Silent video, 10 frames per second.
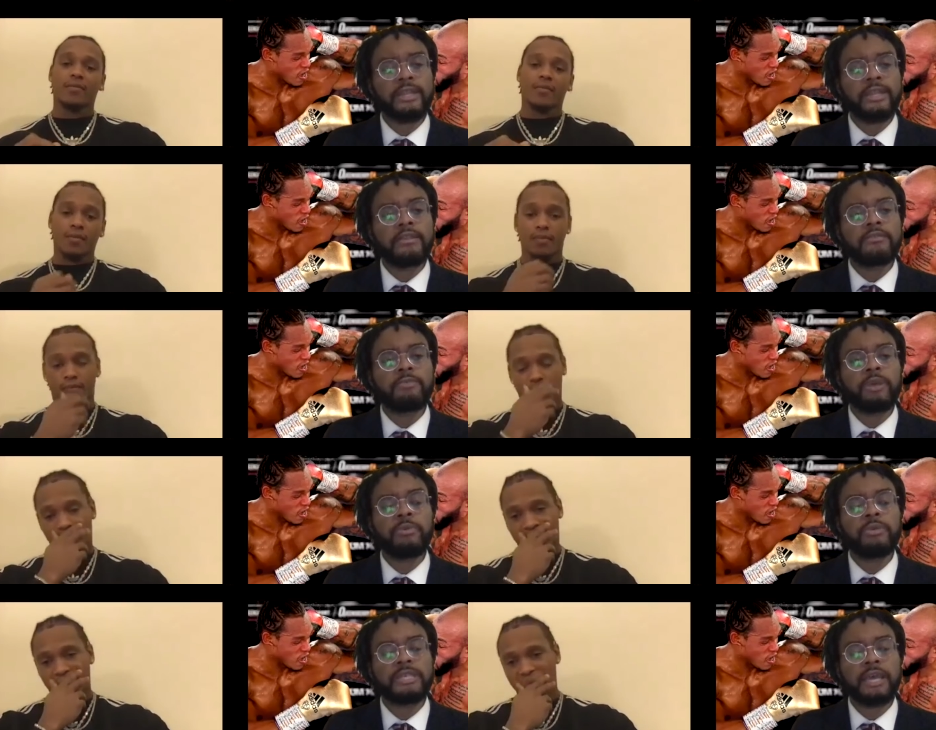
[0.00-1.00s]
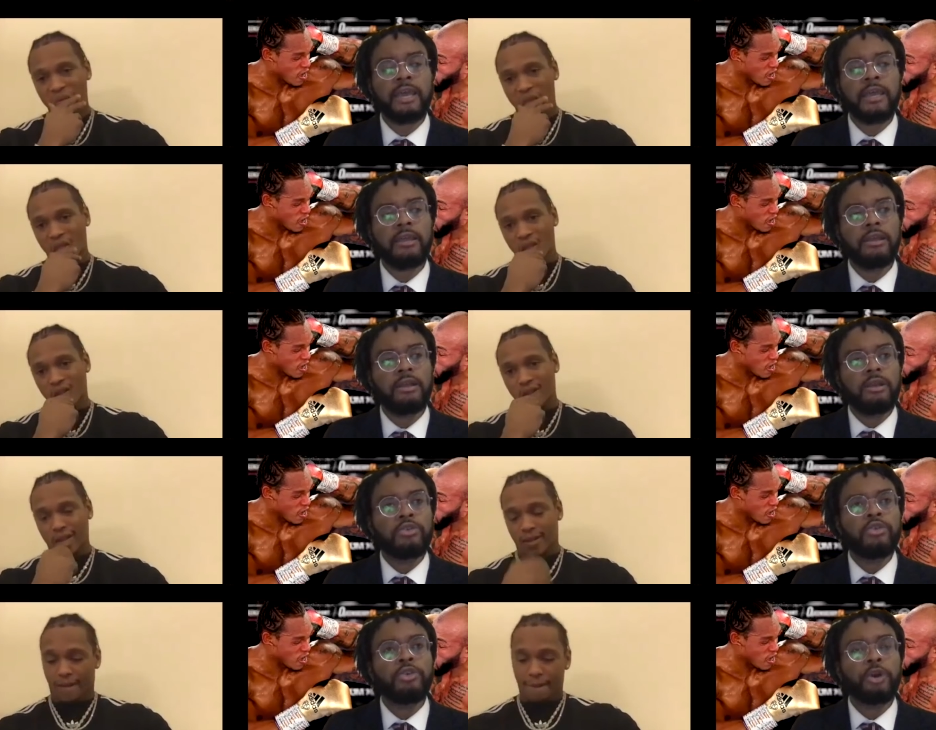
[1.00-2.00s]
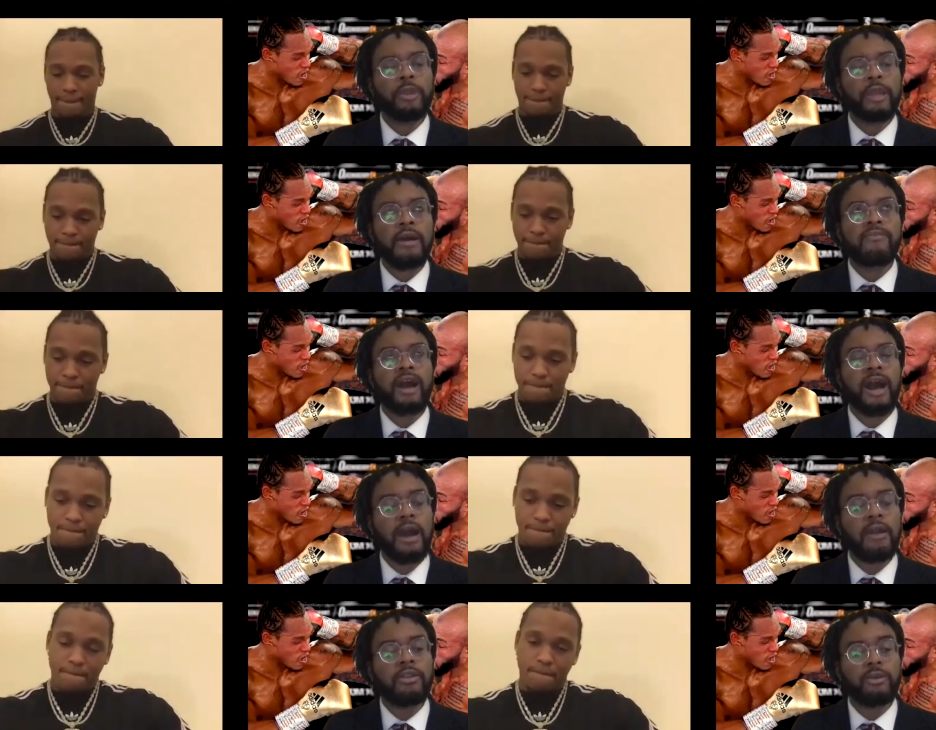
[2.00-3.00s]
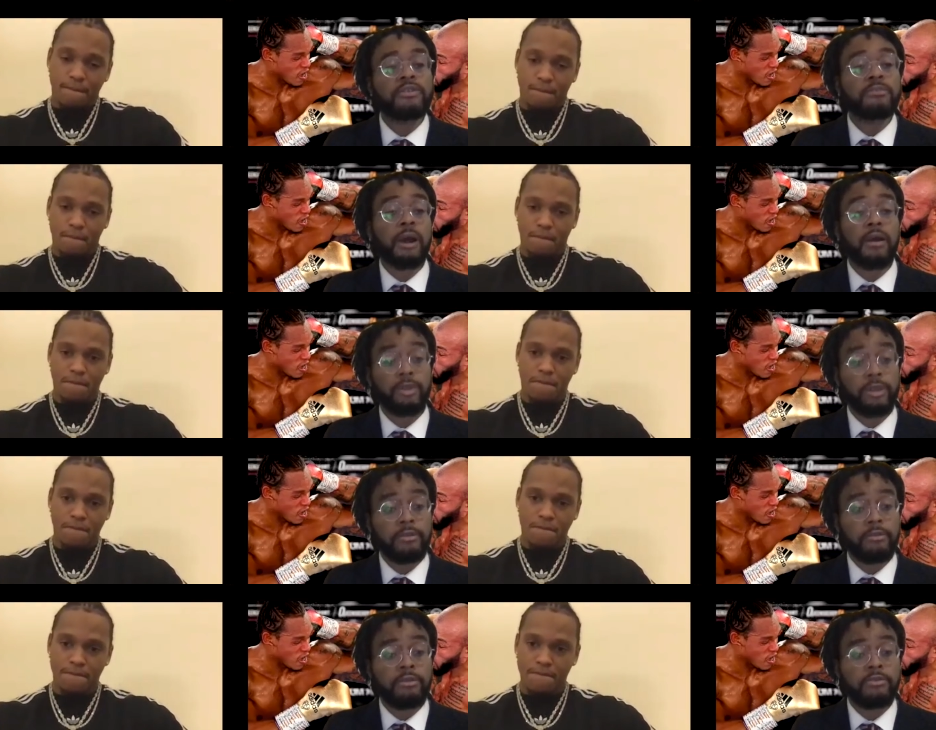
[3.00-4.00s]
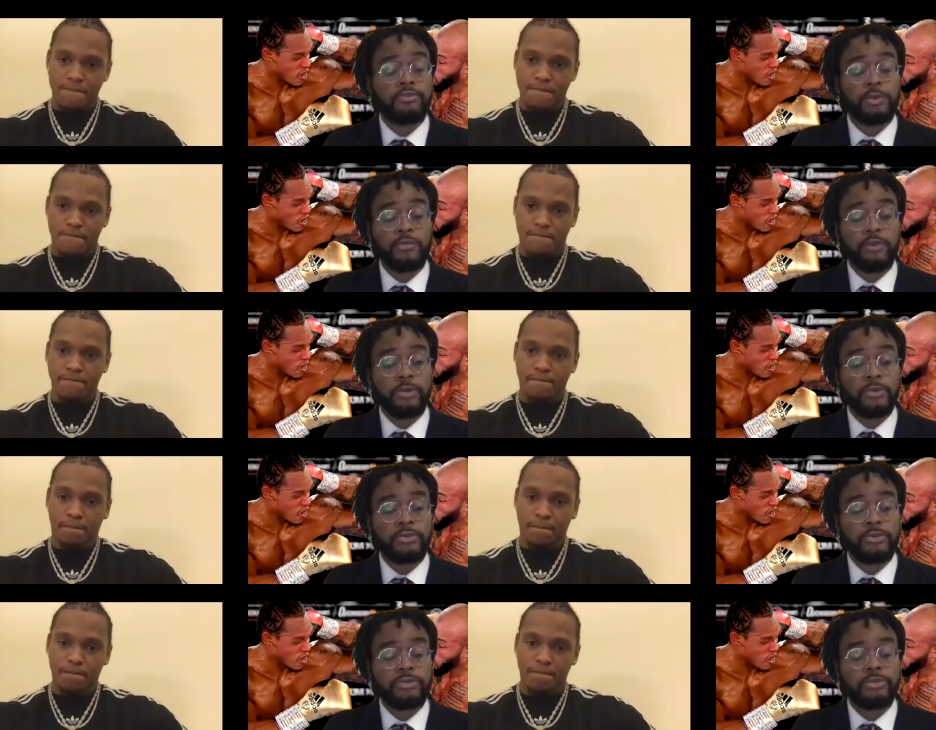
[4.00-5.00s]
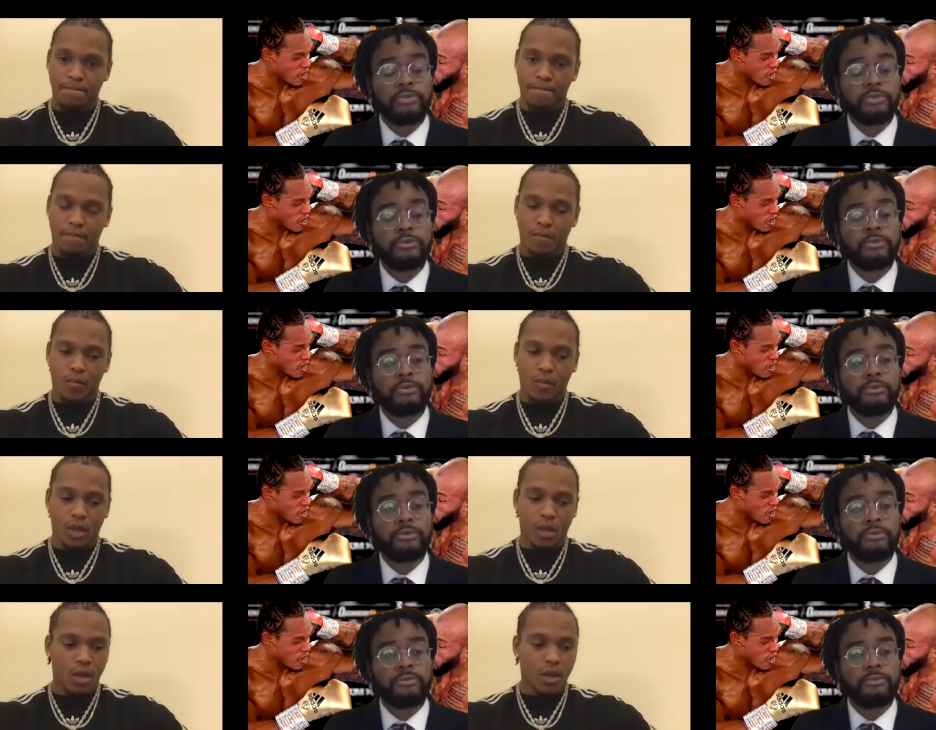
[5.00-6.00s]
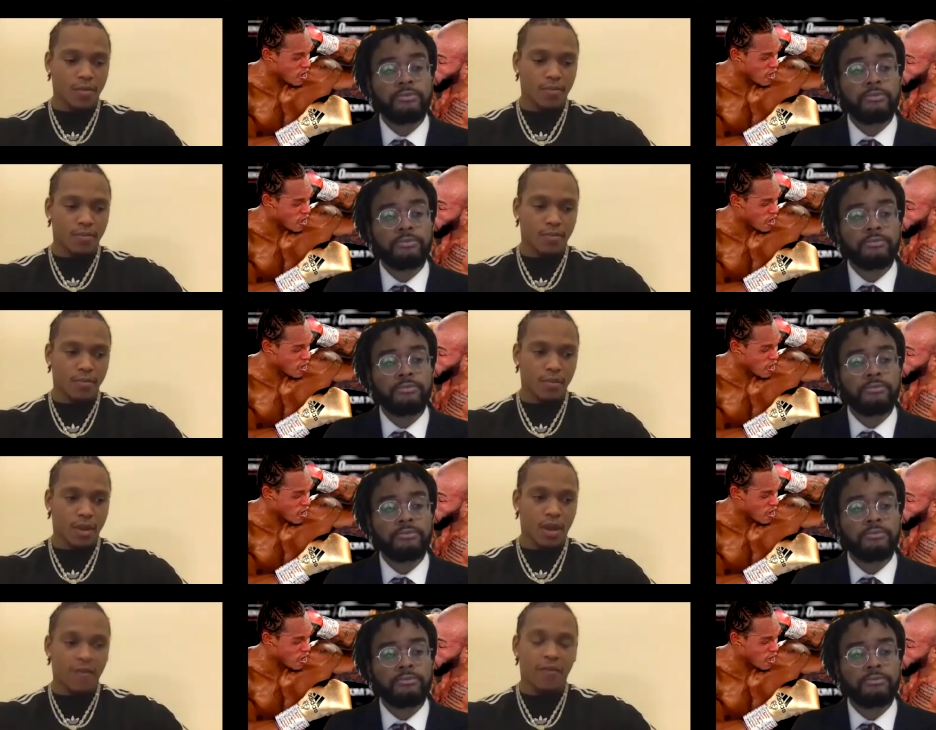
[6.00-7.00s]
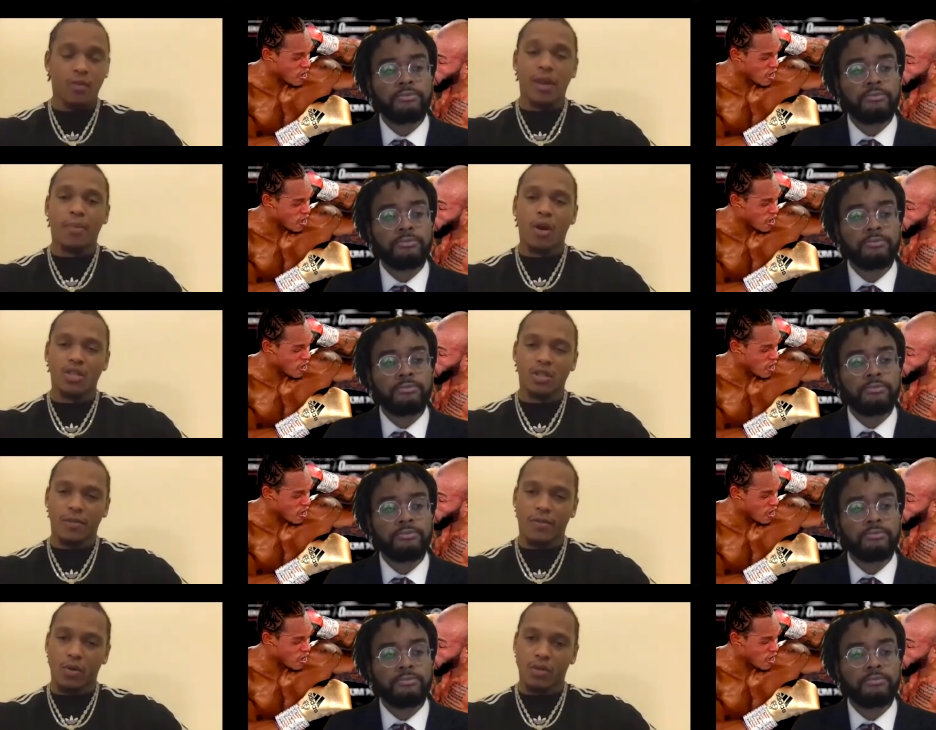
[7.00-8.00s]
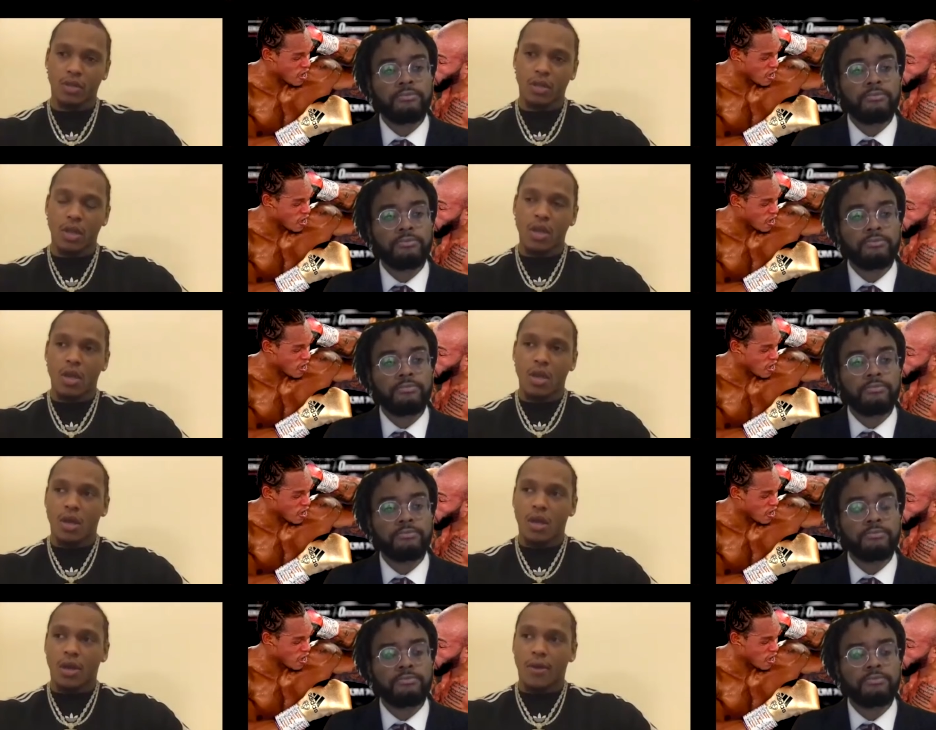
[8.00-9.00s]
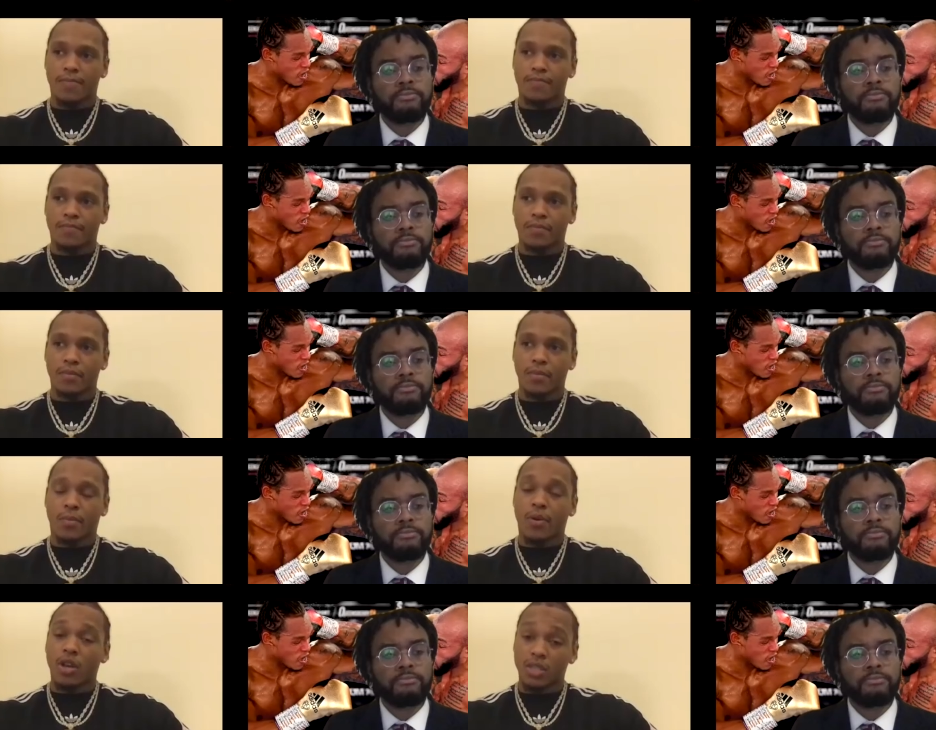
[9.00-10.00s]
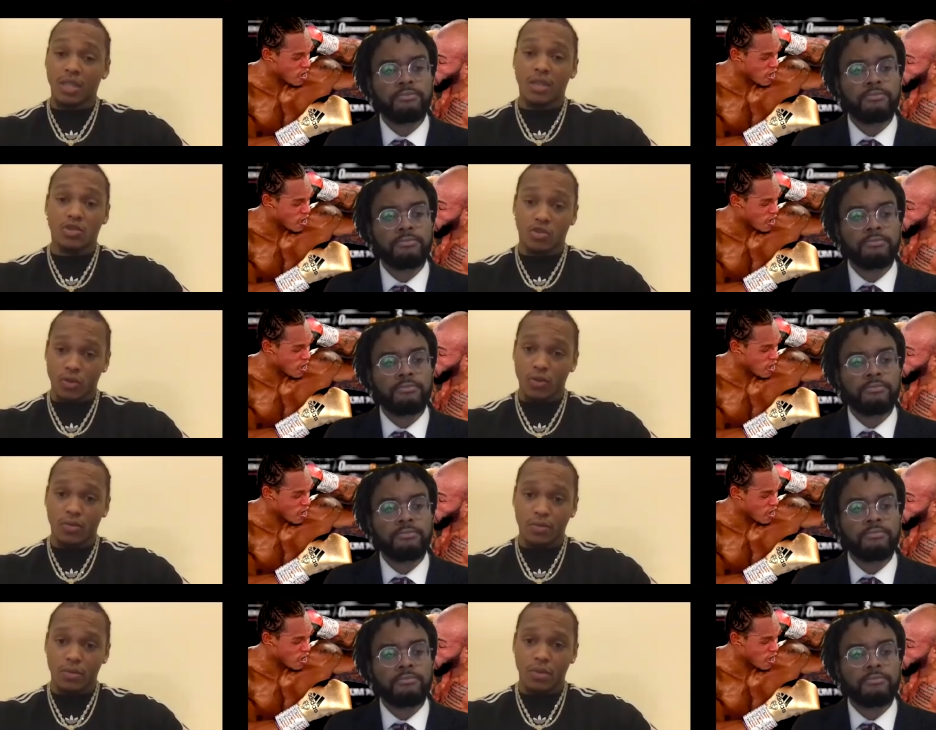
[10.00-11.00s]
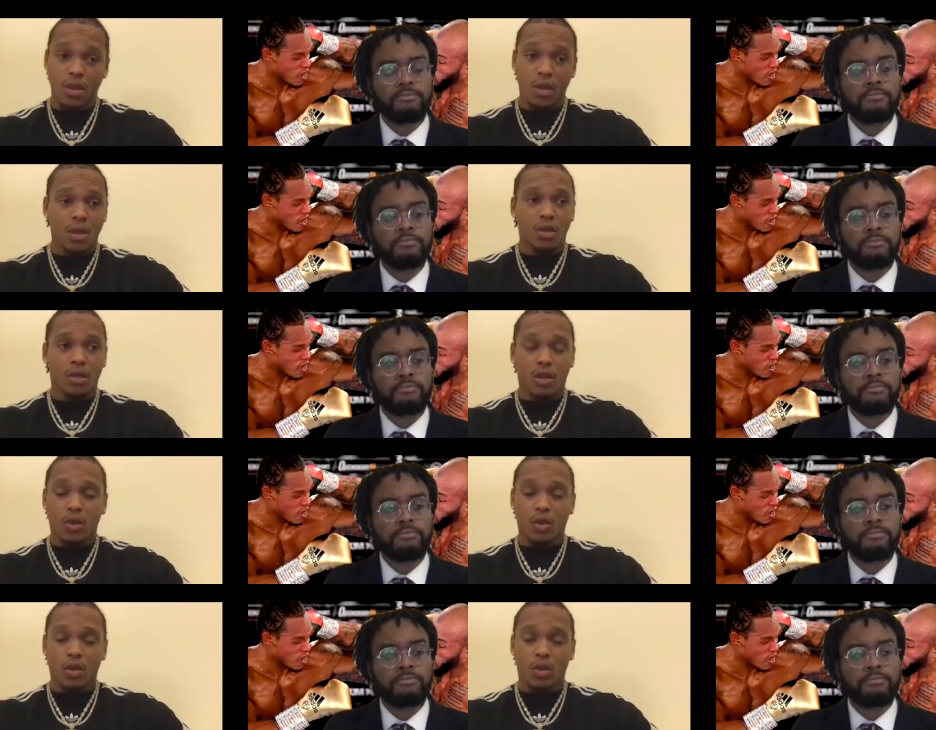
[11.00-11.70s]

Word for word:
Speaker 1: then. People say you don't have hard enough sparring. True or false?
Speaker 2: Um, I feel like partially false, um, partially true. The whole